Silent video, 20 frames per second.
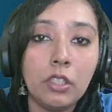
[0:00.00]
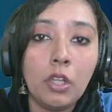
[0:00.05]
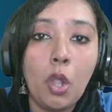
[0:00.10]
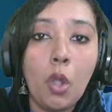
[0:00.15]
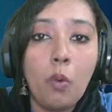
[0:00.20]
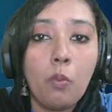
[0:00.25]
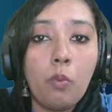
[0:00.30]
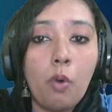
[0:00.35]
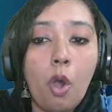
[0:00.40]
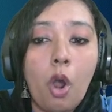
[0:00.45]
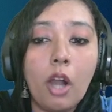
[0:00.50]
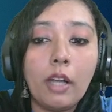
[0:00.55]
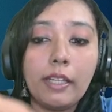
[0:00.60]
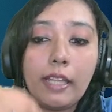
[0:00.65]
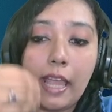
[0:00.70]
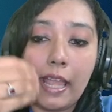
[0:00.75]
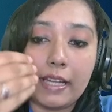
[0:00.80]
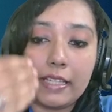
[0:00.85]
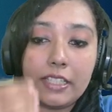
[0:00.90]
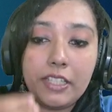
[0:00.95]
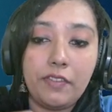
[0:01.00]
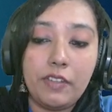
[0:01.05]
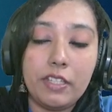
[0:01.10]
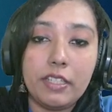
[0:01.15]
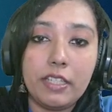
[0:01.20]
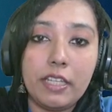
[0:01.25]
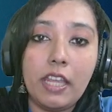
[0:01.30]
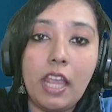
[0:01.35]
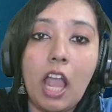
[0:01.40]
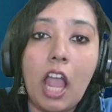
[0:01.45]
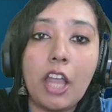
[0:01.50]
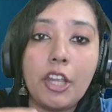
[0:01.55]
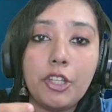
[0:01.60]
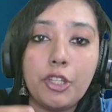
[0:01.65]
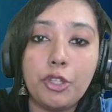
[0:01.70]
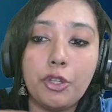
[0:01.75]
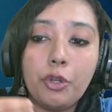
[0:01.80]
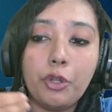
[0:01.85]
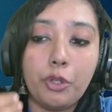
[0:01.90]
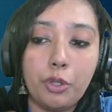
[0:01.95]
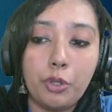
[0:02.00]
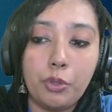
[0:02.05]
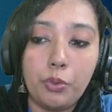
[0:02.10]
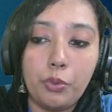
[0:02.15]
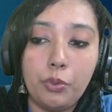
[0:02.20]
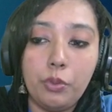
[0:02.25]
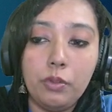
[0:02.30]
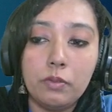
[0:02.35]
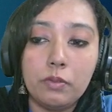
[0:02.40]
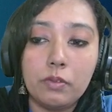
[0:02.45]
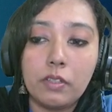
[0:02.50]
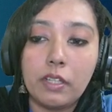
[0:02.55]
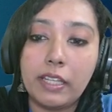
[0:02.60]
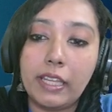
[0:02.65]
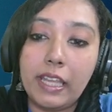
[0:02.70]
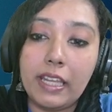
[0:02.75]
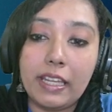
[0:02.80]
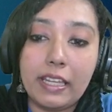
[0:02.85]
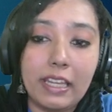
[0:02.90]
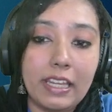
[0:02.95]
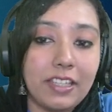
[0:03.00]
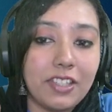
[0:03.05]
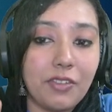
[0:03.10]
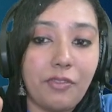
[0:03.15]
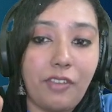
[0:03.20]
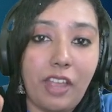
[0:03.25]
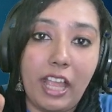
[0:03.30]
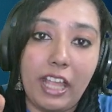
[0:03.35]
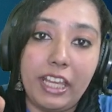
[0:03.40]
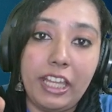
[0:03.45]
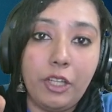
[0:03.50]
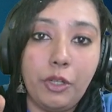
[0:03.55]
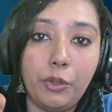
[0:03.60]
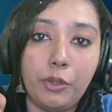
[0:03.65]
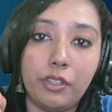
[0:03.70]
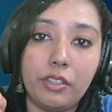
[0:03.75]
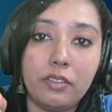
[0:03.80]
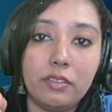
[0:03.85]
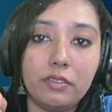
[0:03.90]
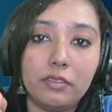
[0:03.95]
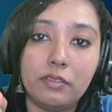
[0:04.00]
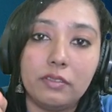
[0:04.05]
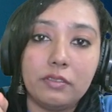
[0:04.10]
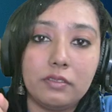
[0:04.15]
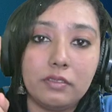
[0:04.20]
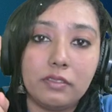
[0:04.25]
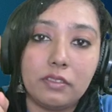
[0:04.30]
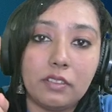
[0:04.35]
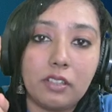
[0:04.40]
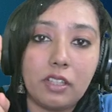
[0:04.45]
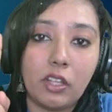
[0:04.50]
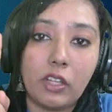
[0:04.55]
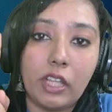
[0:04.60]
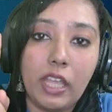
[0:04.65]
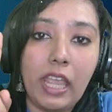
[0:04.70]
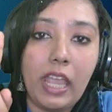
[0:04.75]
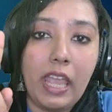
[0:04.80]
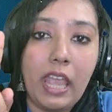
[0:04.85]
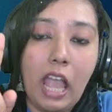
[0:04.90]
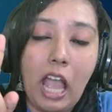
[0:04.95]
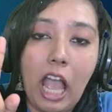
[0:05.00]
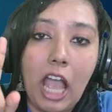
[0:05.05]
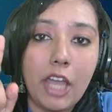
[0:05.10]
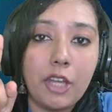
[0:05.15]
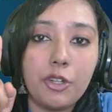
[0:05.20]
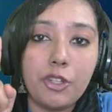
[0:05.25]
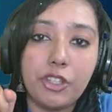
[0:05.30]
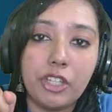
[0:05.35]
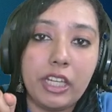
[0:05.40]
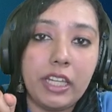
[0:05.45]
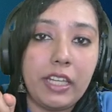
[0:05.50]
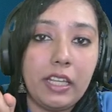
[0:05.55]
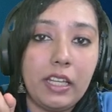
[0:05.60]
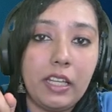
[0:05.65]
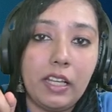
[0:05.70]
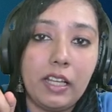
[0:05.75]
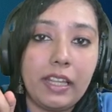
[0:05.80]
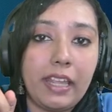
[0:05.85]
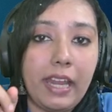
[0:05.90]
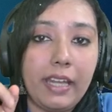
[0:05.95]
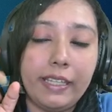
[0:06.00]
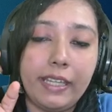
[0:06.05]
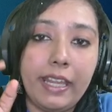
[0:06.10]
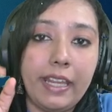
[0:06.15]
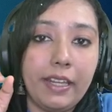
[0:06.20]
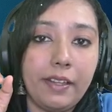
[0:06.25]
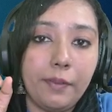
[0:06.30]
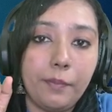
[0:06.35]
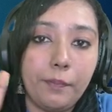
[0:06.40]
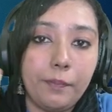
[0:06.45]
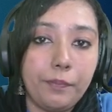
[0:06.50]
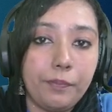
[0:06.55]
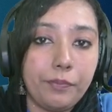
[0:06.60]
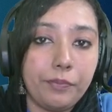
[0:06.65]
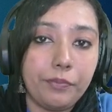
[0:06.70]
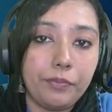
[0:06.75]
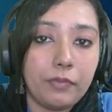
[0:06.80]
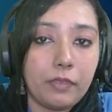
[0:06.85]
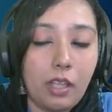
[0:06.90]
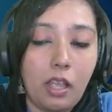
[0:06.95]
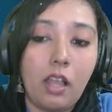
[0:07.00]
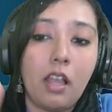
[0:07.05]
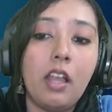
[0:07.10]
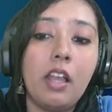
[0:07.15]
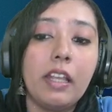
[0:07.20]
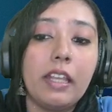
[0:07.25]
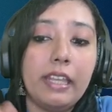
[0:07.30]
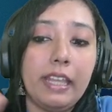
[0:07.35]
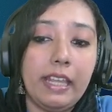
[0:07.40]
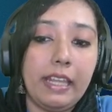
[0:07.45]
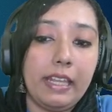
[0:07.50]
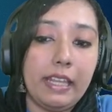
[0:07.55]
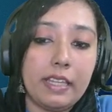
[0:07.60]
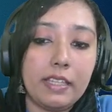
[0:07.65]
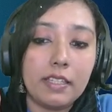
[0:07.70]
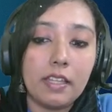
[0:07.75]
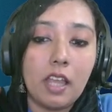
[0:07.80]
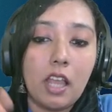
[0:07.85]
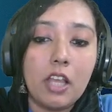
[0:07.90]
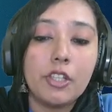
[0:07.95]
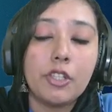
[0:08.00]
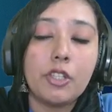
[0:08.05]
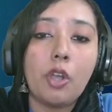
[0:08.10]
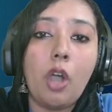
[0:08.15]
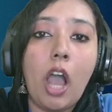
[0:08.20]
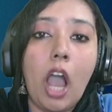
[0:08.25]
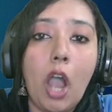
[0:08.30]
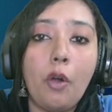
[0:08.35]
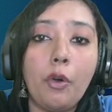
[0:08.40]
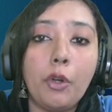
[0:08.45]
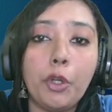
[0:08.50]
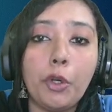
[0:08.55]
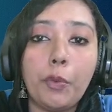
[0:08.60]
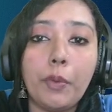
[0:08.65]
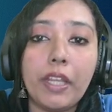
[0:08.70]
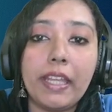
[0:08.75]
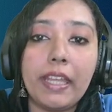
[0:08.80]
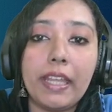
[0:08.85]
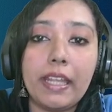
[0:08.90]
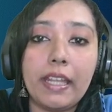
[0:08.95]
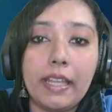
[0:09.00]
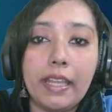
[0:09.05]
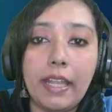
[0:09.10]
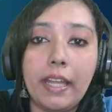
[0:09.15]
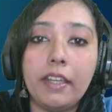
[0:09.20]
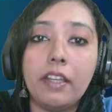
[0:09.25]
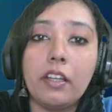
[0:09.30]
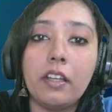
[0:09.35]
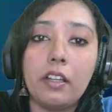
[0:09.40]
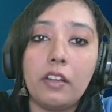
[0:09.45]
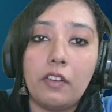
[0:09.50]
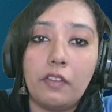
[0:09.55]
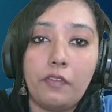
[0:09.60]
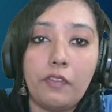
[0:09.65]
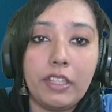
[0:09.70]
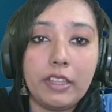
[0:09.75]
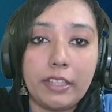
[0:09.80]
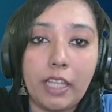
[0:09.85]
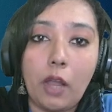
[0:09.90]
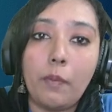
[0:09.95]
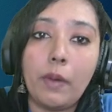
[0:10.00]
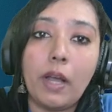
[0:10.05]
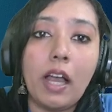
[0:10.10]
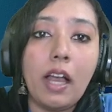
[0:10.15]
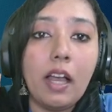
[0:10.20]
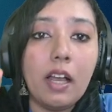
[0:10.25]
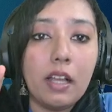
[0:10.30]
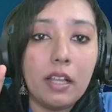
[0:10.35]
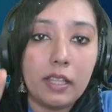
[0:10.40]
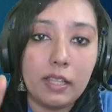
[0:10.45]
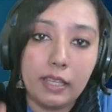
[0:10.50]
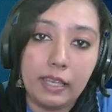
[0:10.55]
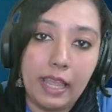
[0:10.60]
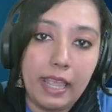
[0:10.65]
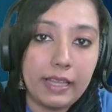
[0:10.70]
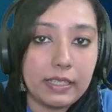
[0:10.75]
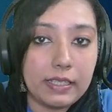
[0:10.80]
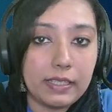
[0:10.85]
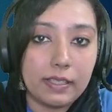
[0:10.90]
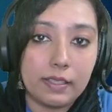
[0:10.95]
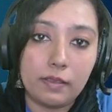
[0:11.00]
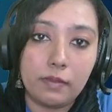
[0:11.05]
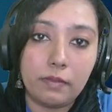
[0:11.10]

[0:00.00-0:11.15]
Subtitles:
What activity I should do? Kick it. Very good. Okay, Arushi, getting? Kick it. So, how do we kick it? With our legs.